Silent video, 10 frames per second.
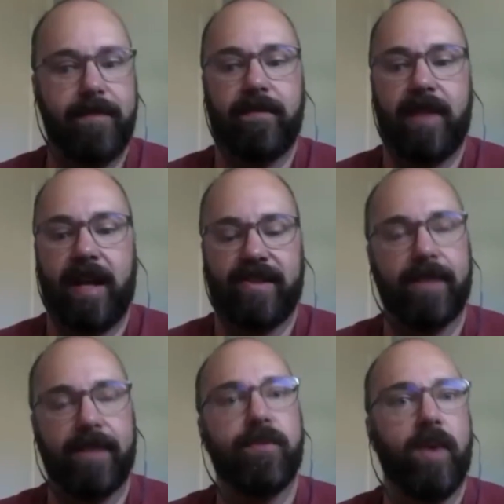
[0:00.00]
at
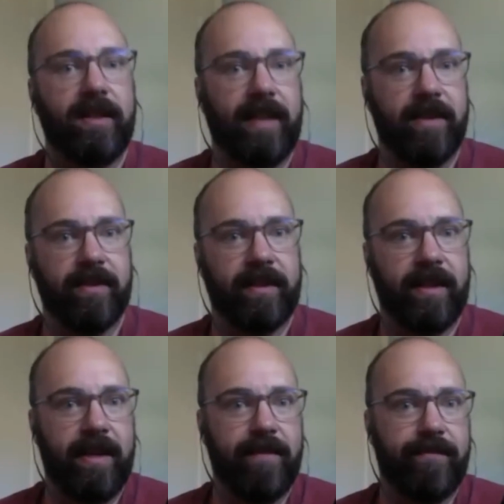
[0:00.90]
some point later in
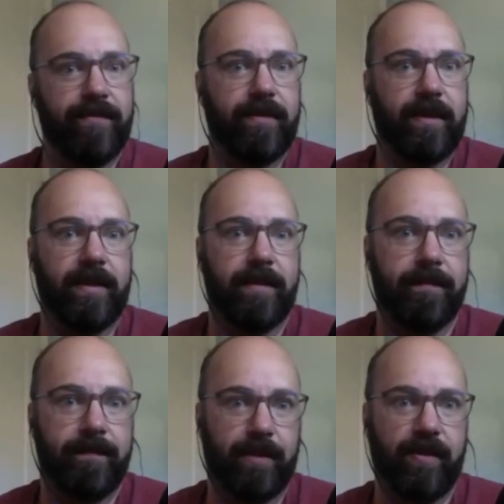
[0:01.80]
life
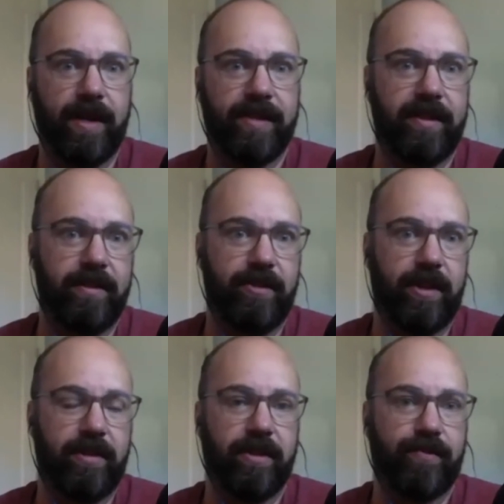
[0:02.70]
progress into
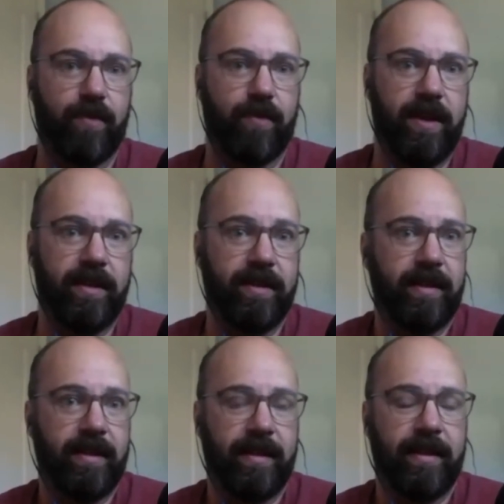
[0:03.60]
gender dysphoria,
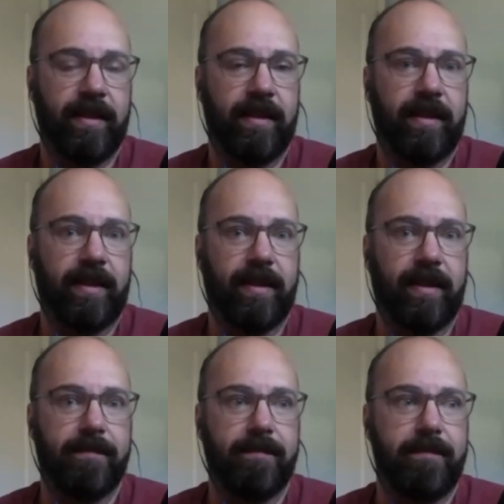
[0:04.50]

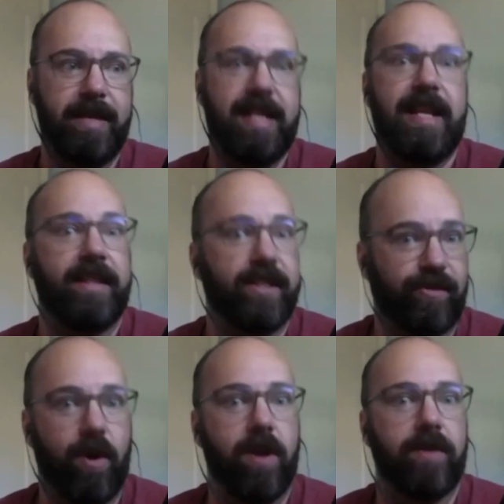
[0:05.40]
meaning the
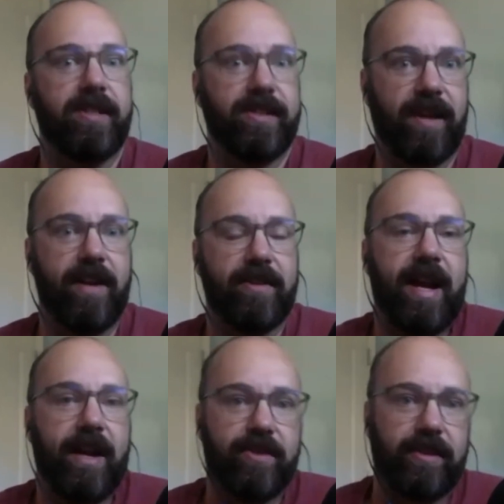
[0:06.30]
strong desire to
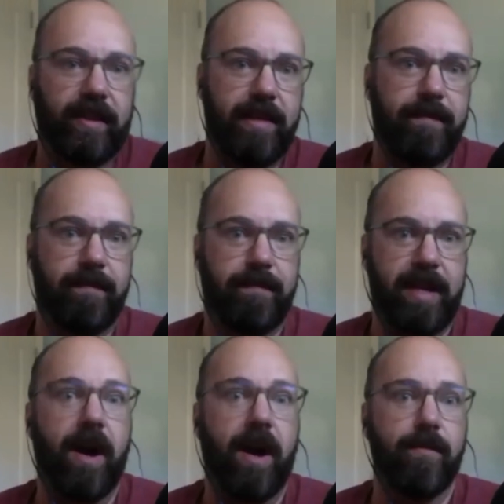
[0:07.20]
actually
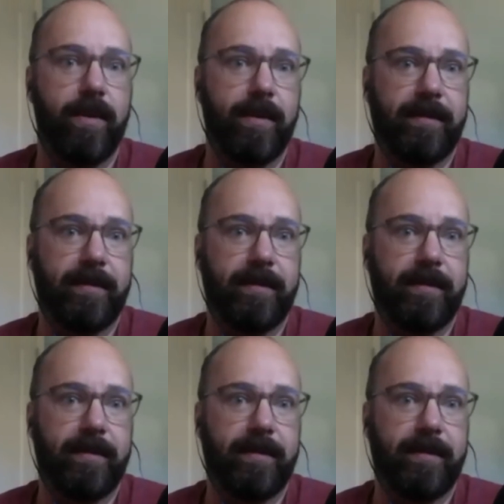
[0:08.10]
become women.